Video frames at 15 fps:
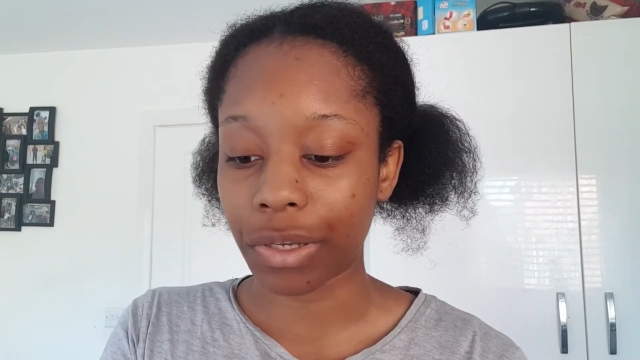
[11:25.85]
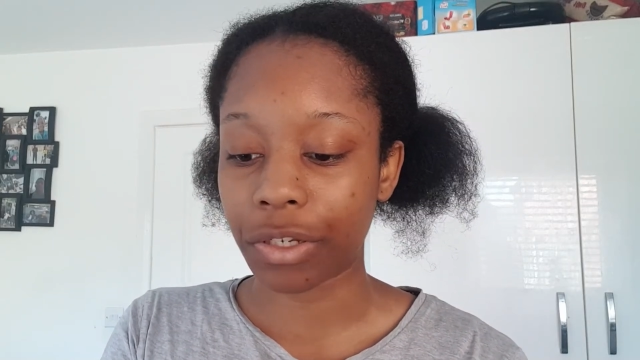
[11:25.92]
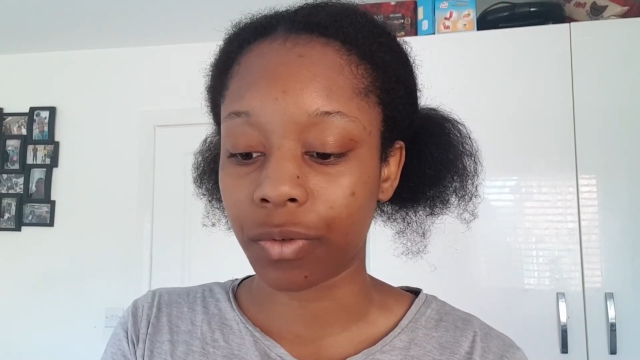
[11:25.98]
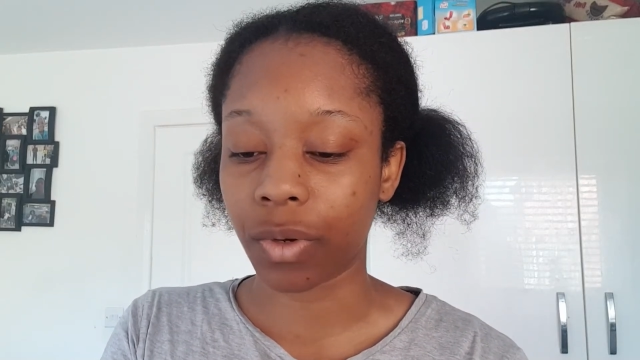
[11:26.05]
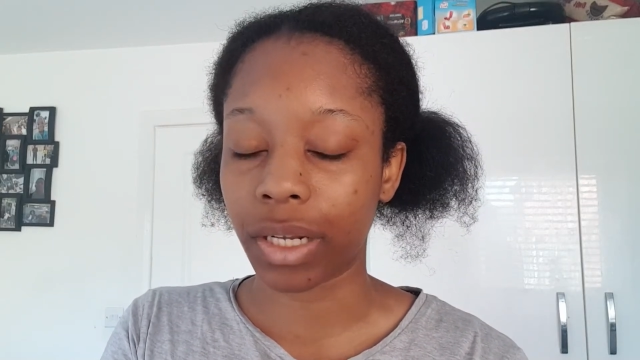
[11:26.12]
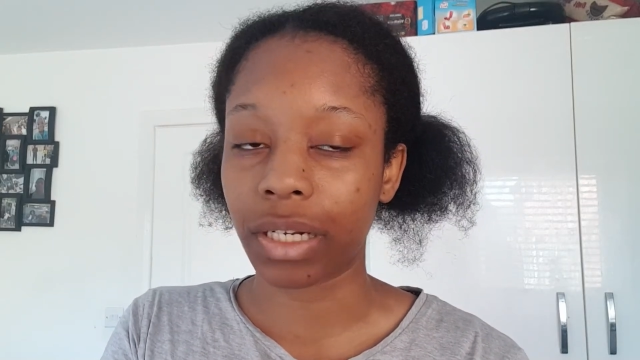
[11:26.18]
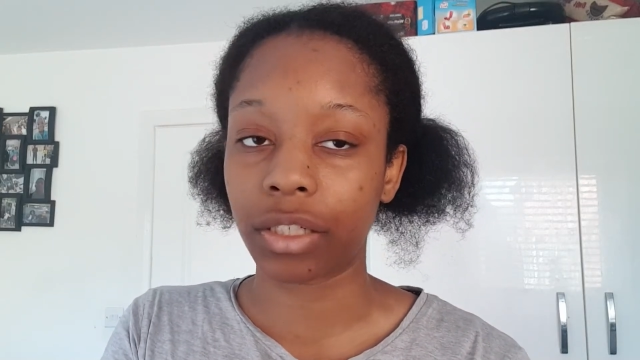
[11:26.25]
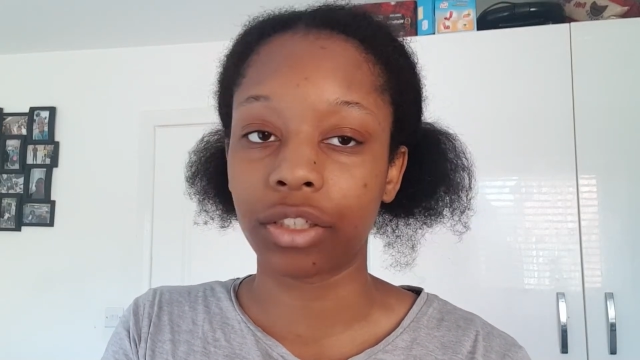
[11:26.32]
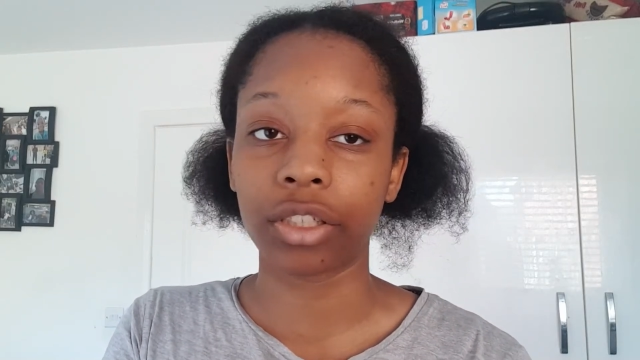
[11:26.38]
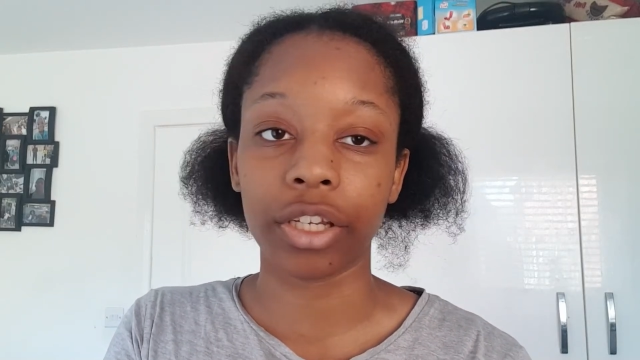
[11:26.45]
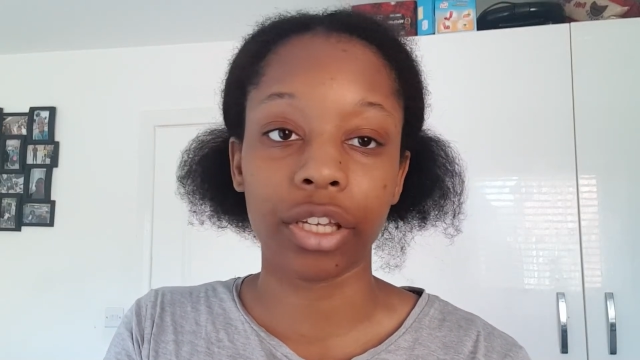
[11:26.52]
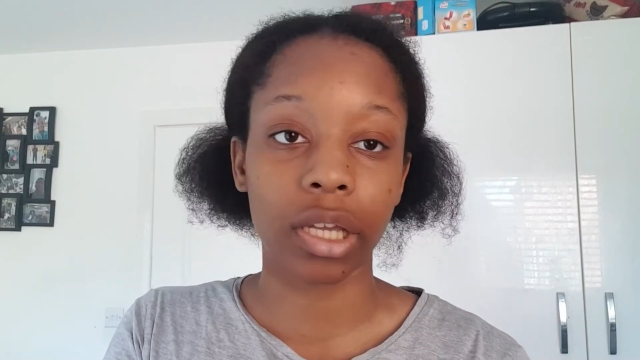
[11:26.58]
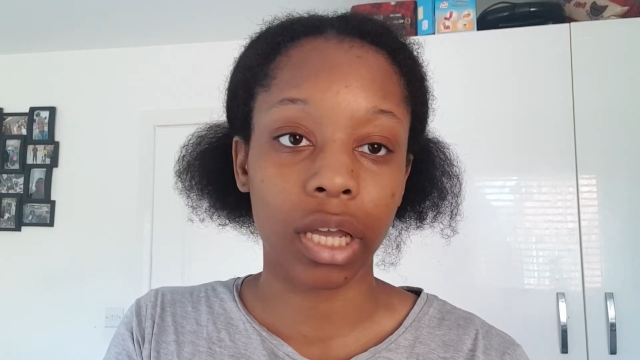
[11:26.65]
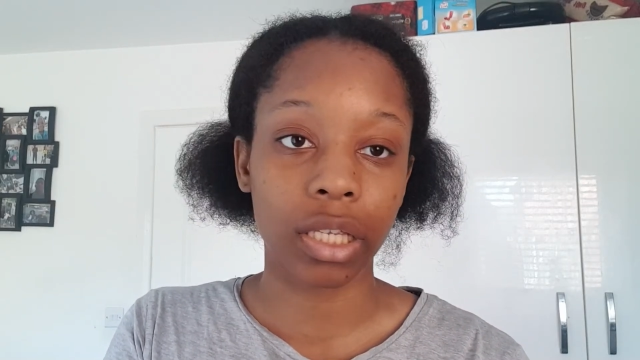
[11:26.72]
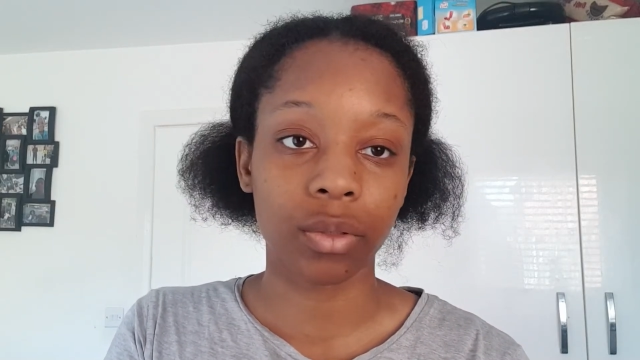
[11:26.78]
is why I didn't show
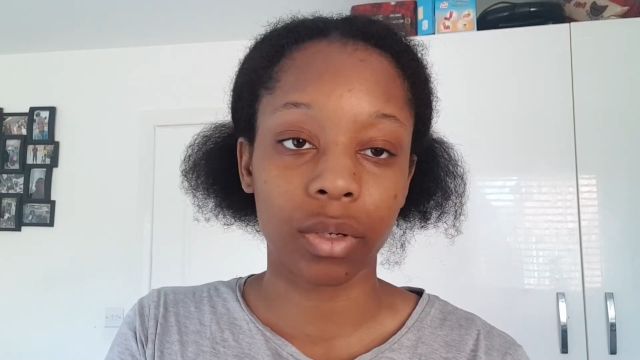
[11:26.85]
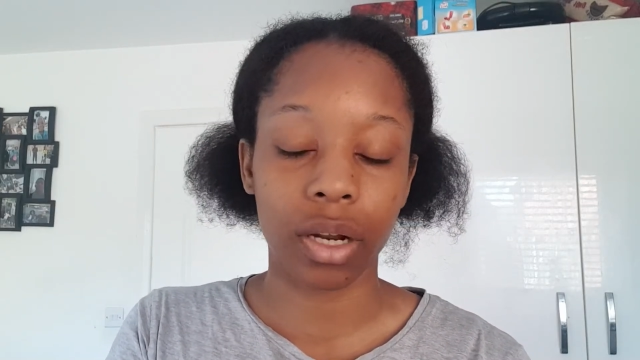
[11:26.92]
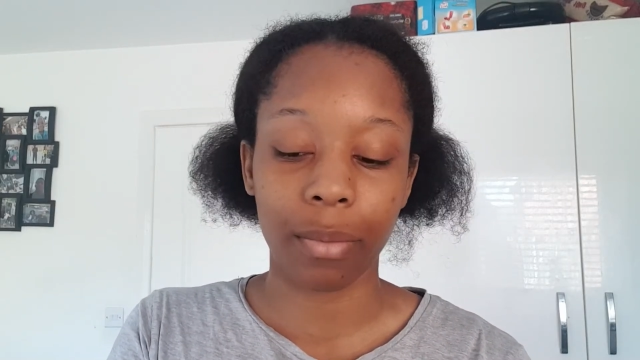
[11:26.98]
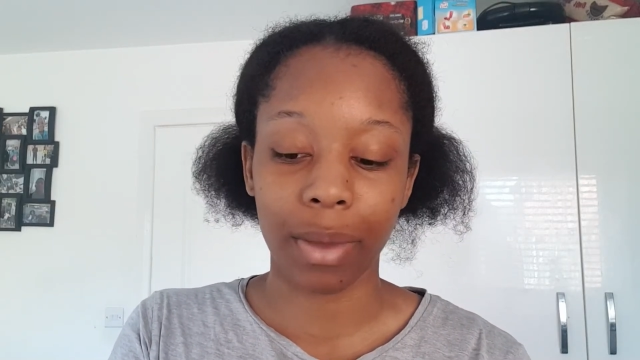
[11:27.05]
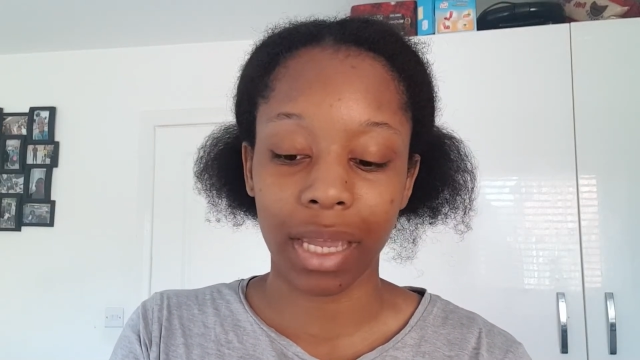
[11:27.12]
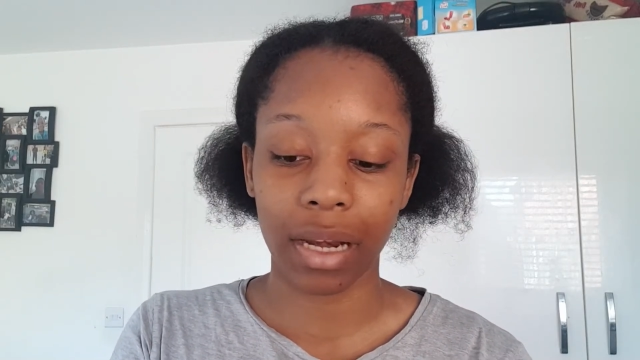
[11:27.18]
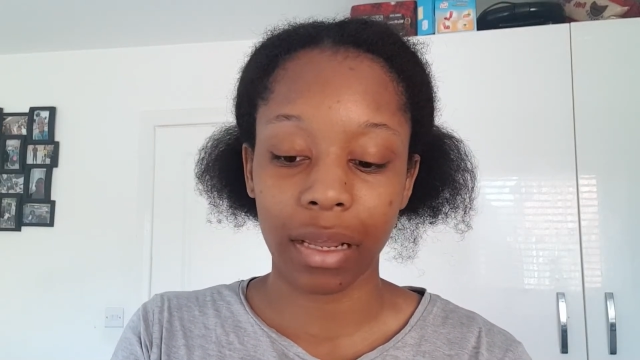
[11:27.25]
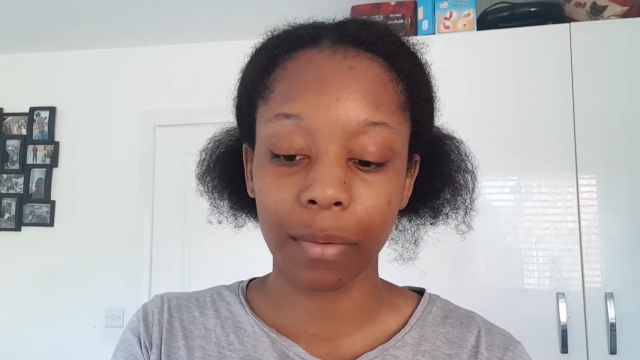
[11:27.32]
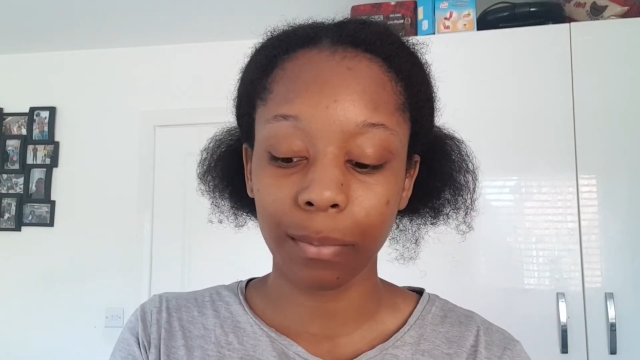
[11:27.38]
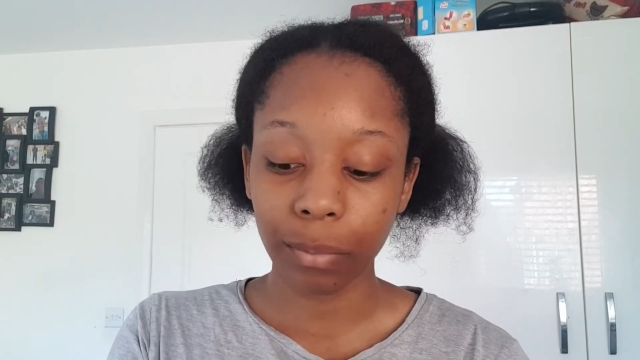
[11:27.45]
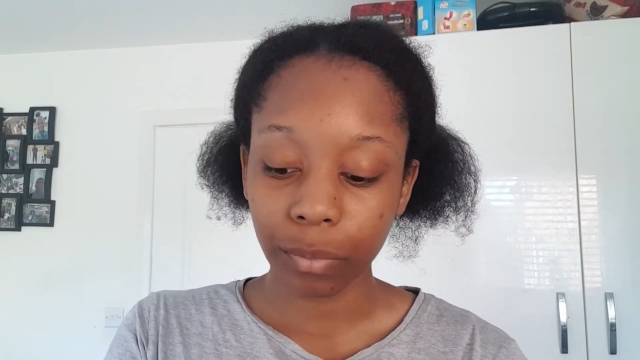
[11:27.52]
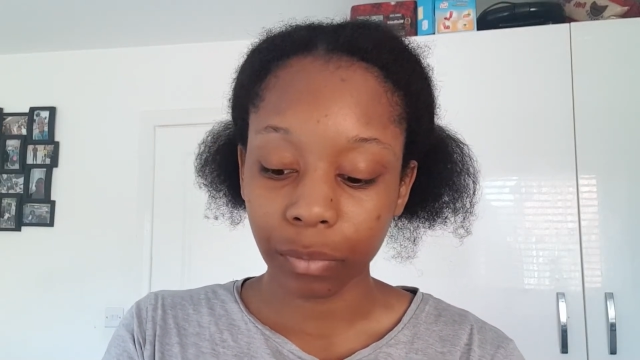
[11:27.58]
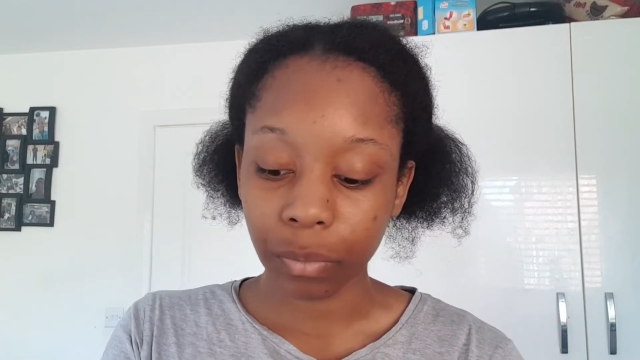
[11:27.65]
you guys when I made it.